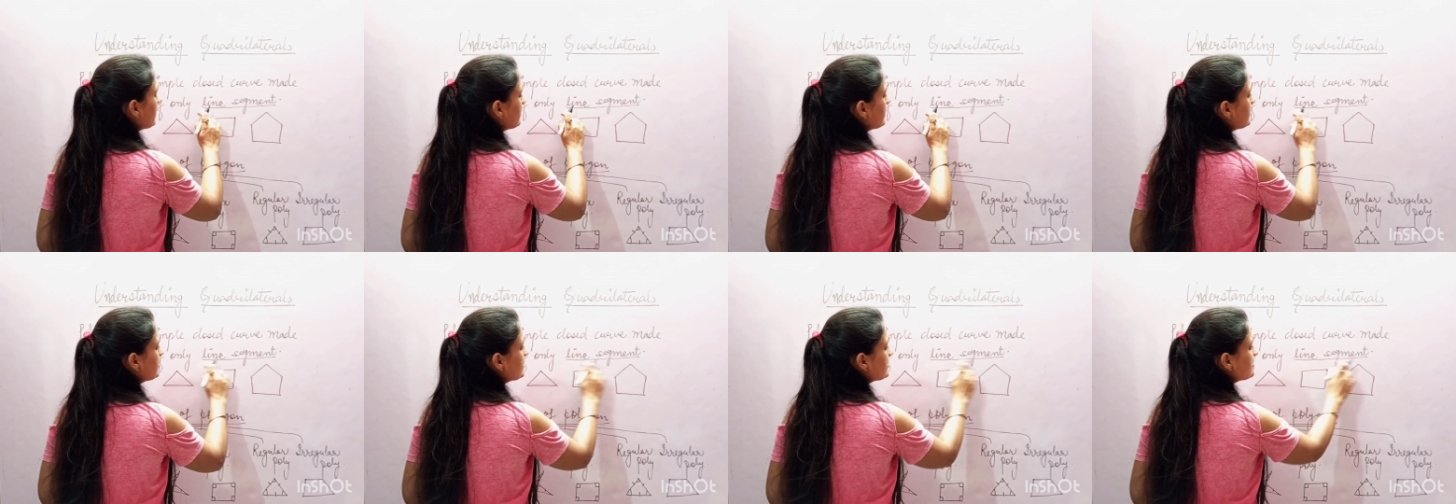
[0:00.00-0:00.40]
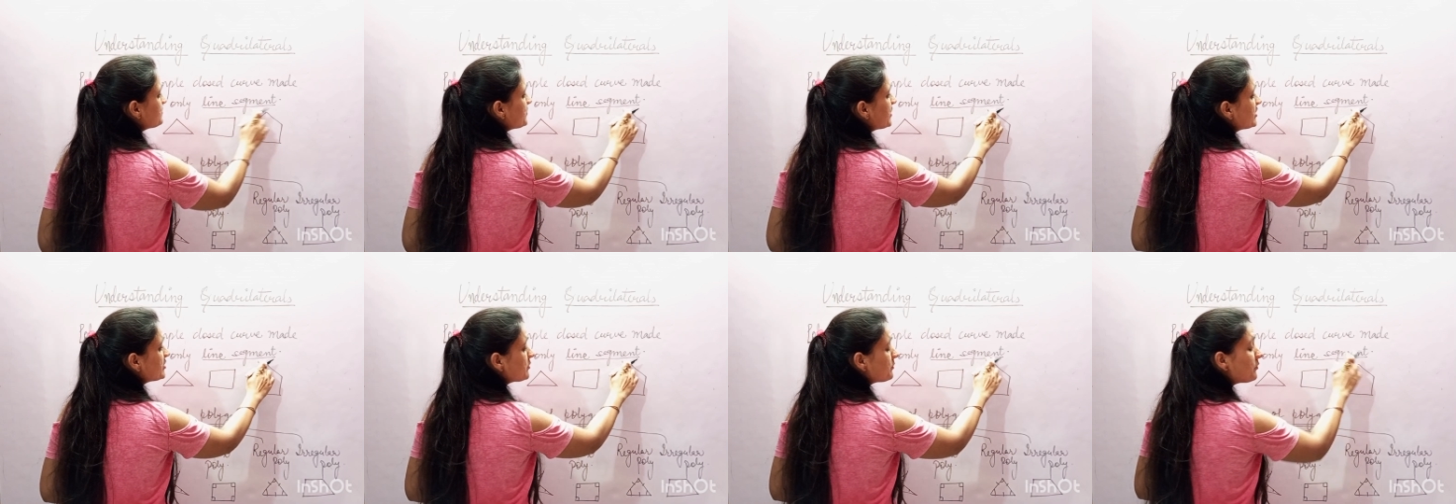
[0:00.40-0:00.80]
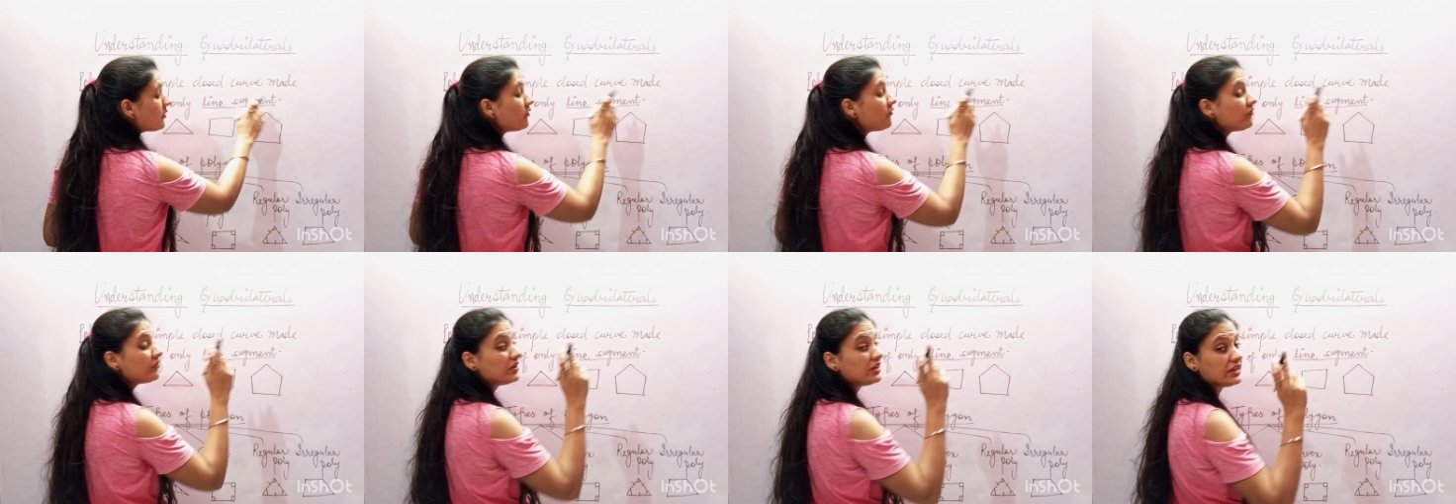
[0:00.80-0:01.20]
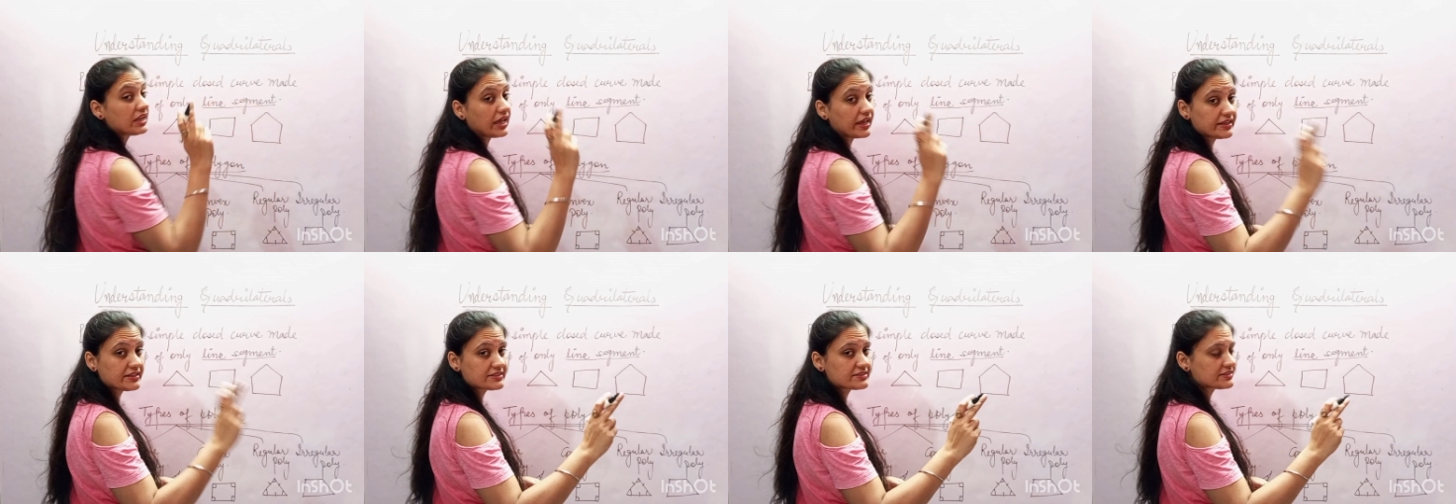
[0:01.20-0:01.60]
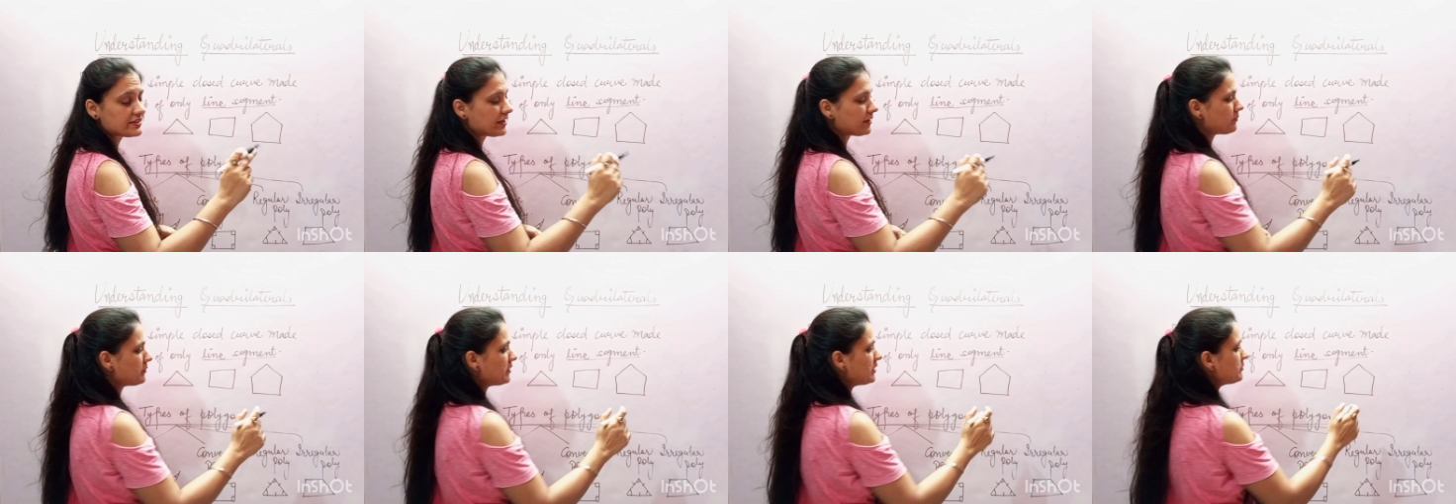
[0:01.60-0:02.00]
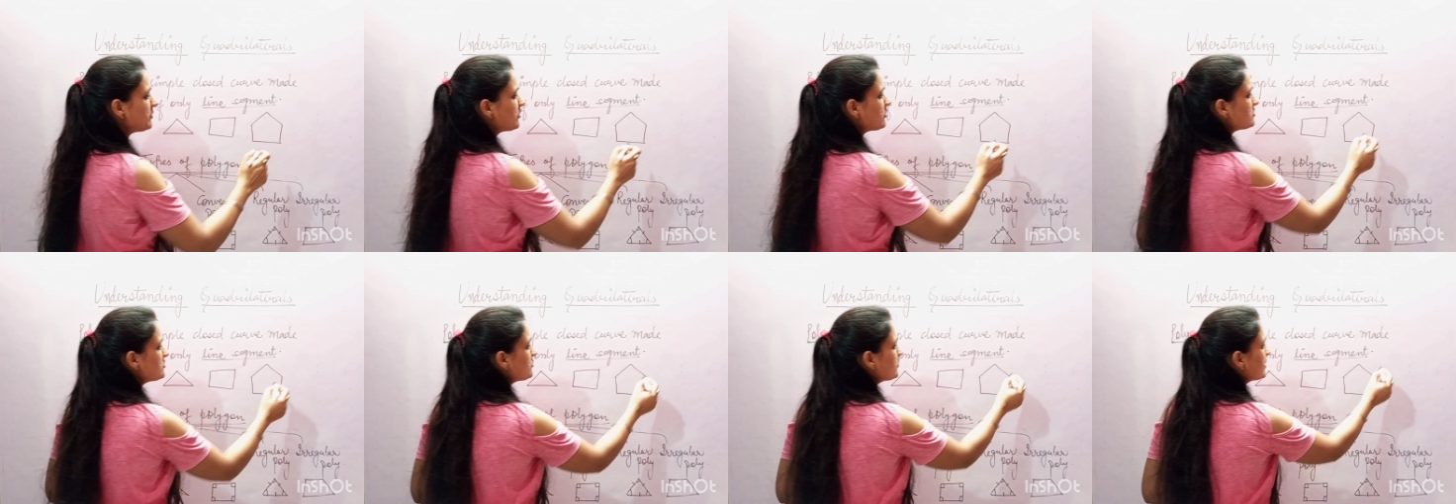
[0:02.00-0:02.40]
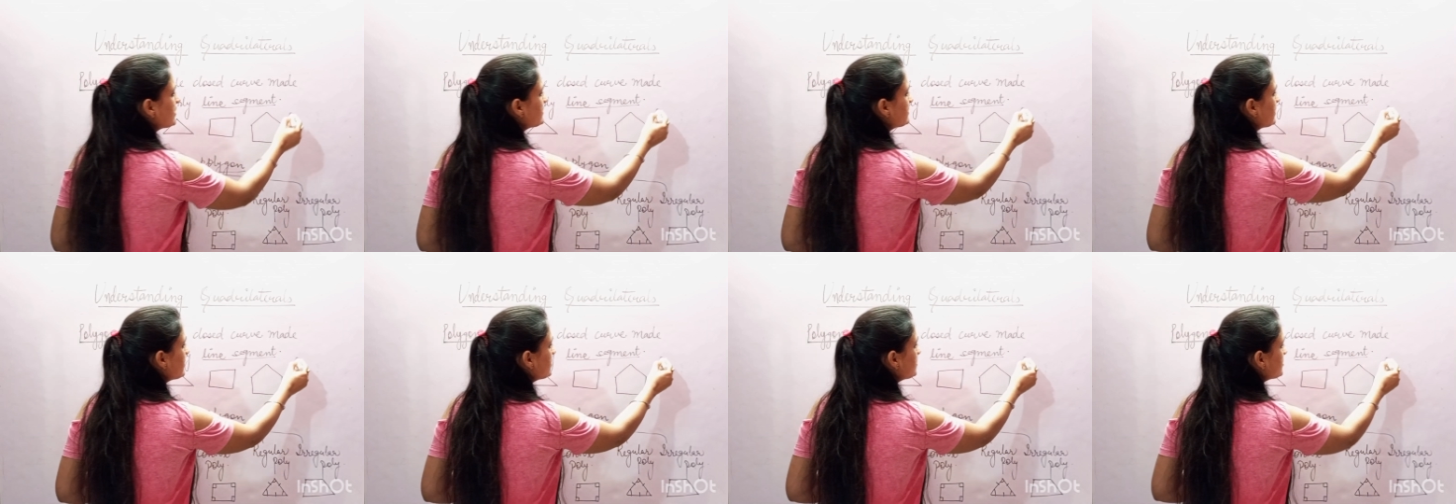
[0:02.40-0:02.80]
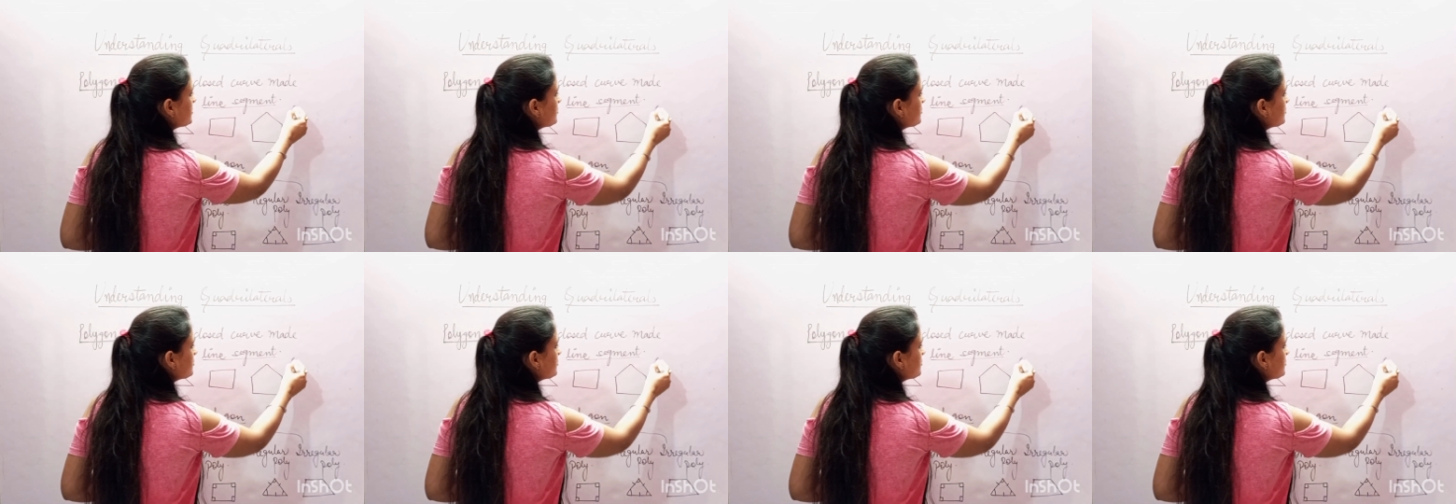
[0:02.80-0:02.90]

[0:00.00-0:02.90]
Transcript: It is made up of line segment because you can say it